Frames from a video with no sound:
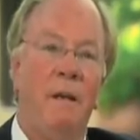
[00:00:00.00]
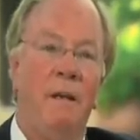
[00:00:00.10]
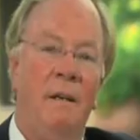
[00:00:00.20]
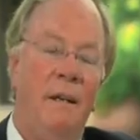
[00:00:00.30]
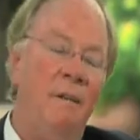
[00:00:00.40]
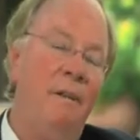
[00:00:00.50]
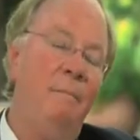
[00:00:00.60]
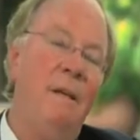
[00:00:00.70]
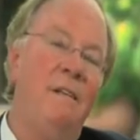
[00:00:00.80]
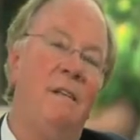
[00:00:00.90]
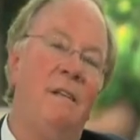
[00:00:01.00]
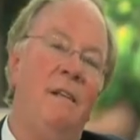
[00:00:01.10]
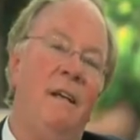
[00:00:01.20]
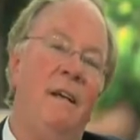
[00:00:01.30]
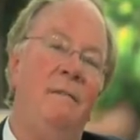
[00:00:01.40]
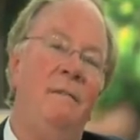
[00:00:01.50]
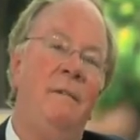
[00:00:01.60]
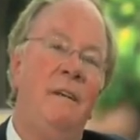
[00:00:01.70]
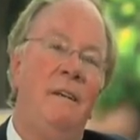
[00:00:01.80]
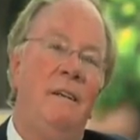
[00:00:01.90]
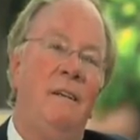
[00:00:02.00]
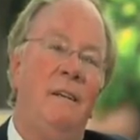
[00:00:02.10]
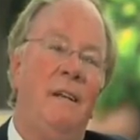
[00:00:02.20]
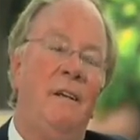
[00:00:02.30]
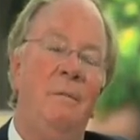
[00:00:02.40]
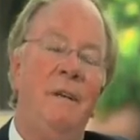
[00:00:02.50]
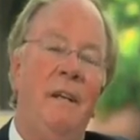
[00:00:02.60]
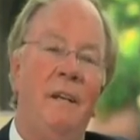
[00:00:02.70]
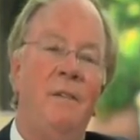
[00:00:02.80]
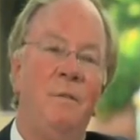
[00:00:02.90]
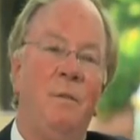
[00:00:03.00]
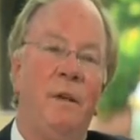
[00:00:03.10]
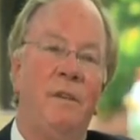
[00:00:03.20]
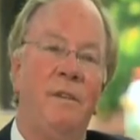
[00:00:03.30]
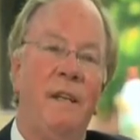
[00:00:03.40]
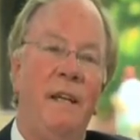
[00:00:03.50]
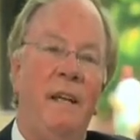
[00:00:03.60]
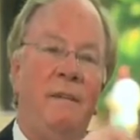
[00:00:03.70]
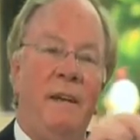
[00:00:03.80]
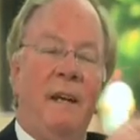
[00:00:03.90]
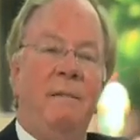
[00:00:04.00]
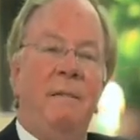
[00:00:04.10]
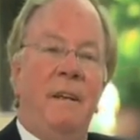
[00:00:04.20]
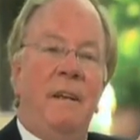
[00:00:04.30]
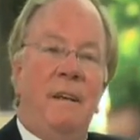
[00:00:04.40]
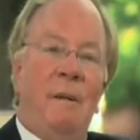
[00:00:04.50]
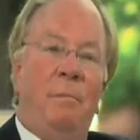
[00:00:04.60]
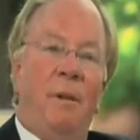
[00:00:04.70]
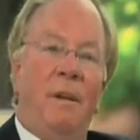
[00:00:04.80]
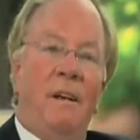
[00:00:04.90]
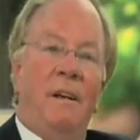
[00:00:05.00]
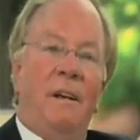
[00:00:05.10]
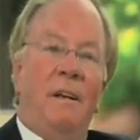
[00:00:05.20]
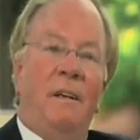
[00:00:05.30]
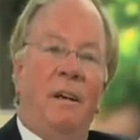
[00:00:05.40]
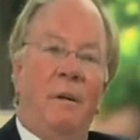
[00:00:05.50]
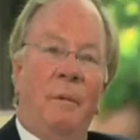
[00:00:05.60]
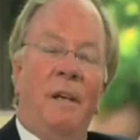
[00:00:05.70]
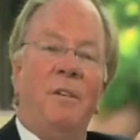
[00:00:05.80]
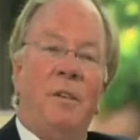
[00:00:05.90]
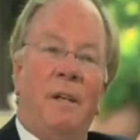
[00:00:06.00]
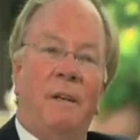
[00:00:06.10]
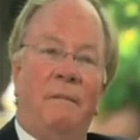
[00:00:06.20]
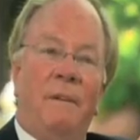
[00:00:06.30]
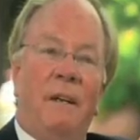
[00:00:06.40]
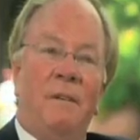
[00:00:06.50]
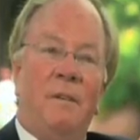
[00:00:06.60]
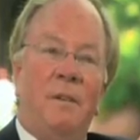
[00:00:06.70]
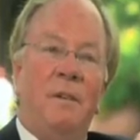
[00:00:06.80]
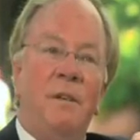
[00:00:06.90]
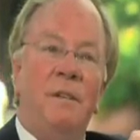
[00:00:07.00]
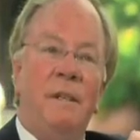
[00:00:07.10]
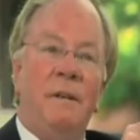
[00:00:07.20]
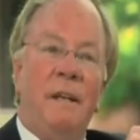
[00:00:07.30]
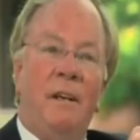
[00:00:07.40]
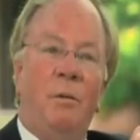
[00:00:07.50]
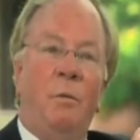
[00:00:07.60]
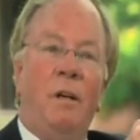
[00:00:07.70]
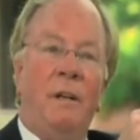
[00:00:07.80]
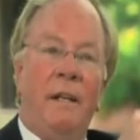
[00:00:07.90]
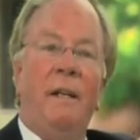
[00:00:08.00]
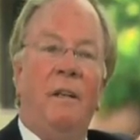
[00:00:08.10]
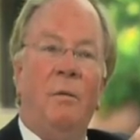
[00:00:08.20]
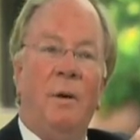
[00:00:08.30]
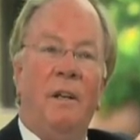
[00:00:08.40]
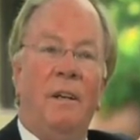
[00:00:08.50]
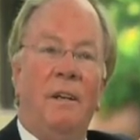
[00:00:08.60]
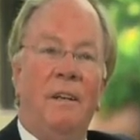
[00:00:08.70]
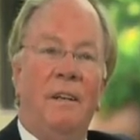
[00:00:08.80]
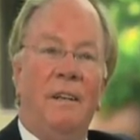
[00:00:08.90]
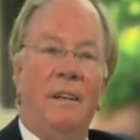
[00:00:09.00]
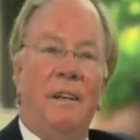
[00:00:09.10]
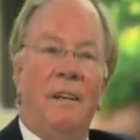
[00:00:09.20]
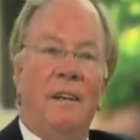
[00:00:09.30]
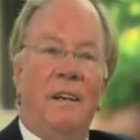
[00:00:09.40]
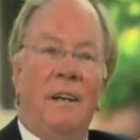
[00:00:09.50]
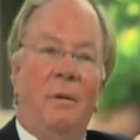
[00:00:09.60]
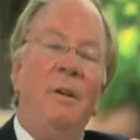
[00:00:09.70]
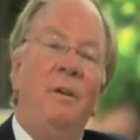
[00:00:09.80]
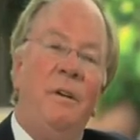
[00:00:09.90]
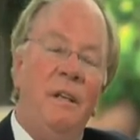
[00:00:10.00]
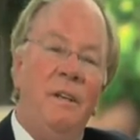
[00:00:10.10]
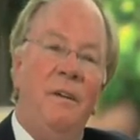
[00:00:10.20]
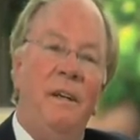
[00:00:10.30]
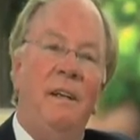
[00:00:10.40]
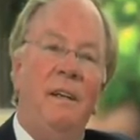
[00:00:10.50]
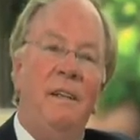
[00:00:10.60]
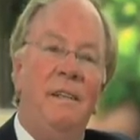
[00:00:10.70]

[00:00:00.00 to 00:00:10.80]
and now they basically have, they call them intelligent wells. They have at every nipple an automatic shutoff valve, so as soon as they encounter water, they kill the well. And what you're really doing is